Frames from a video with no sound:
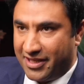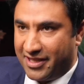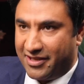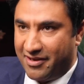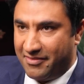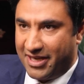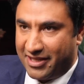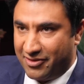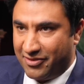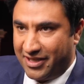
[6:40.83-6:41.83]
they can come
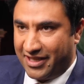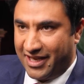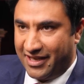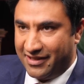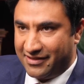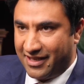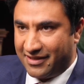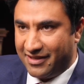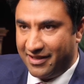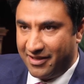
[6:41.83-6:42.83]
back and do it again. Is
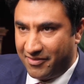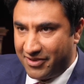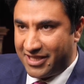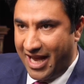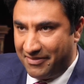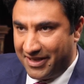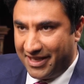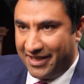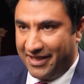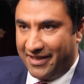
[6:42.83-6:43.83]
that what's
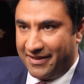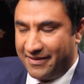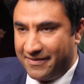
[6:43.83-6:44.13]
happening here?